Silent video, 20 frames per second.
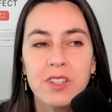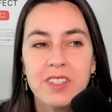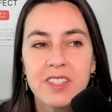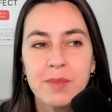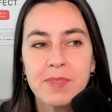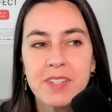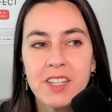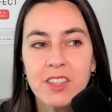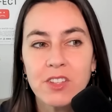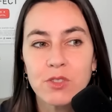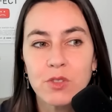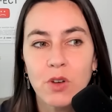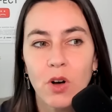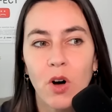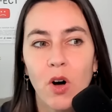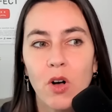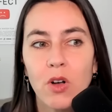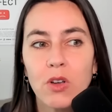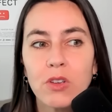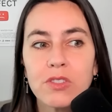it seems like there's
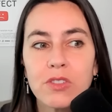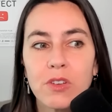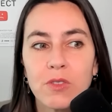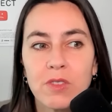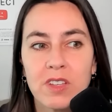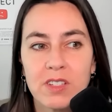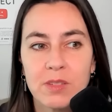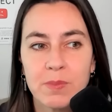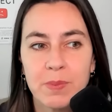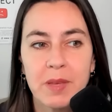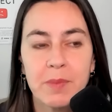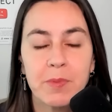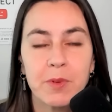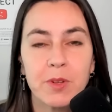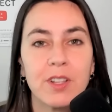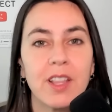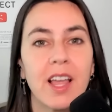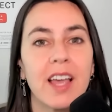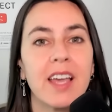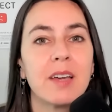also these
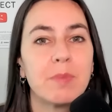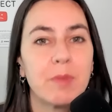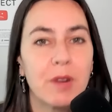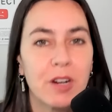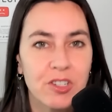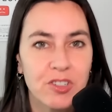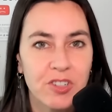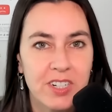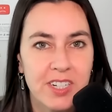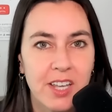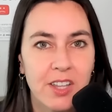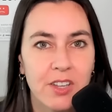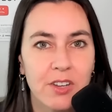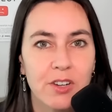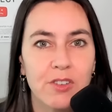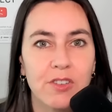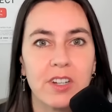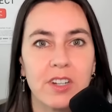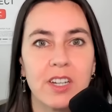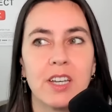people like Marjorie Taylor
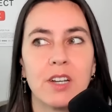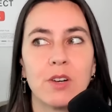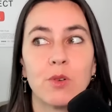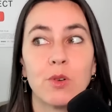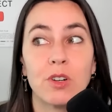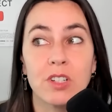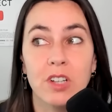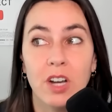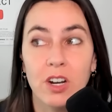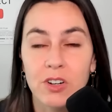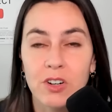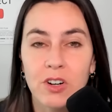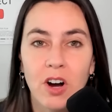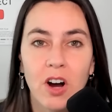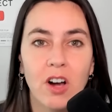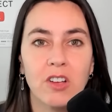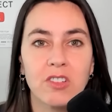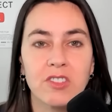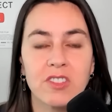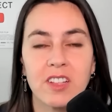Greene or Tucker
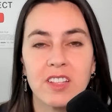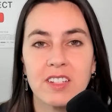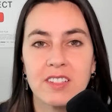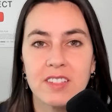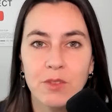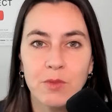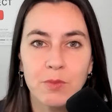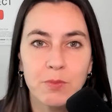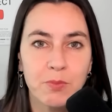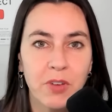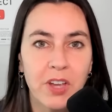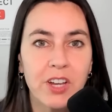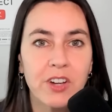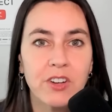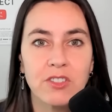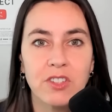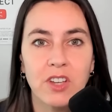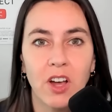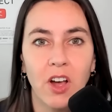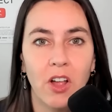Carlson, these like
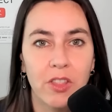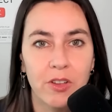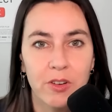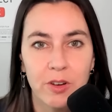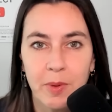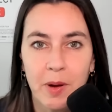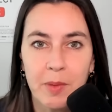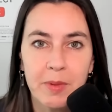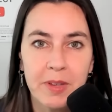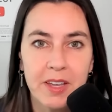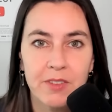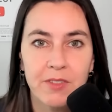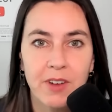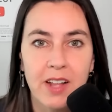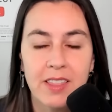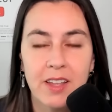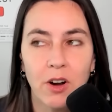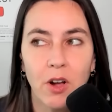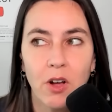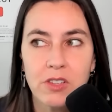figures on the Republican
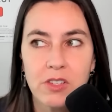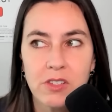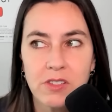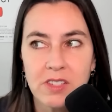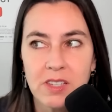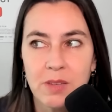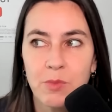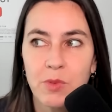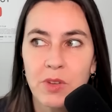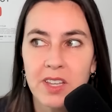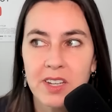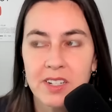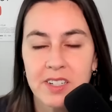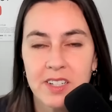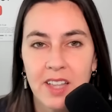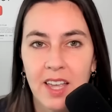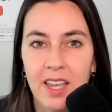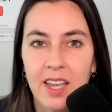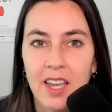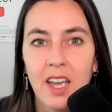right that also seem willing to
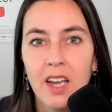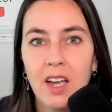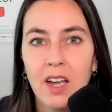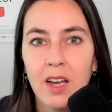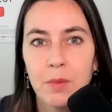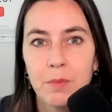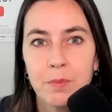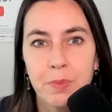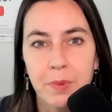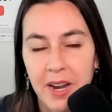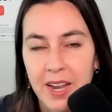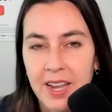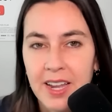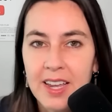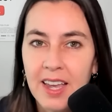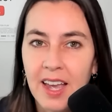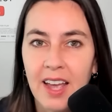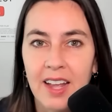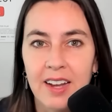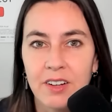like
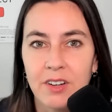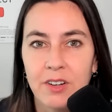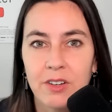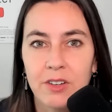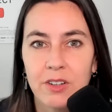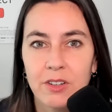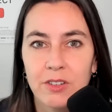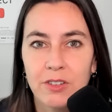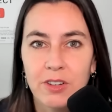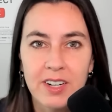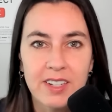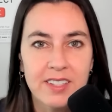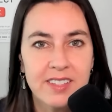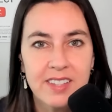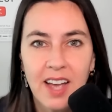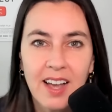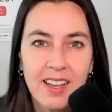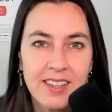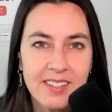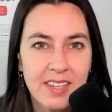break and
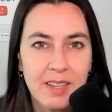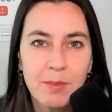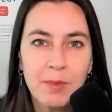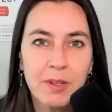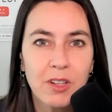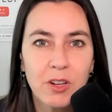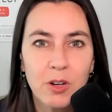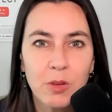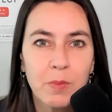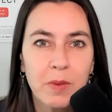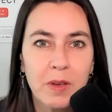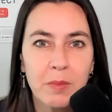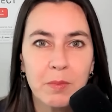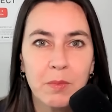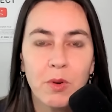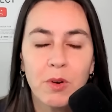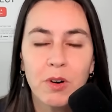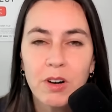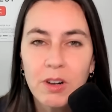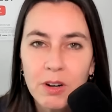criticize him a little bit
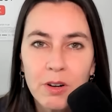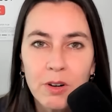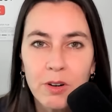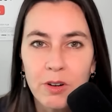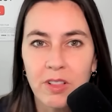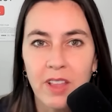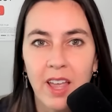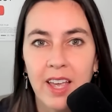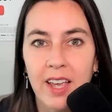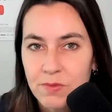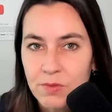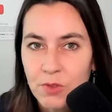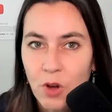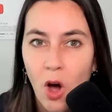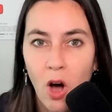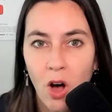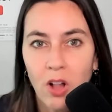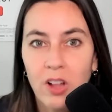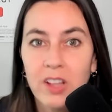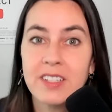more, or like
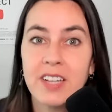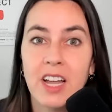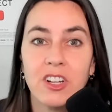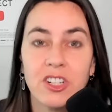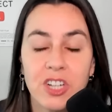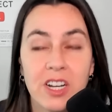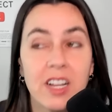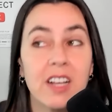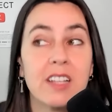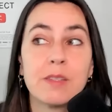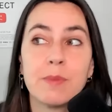call attention,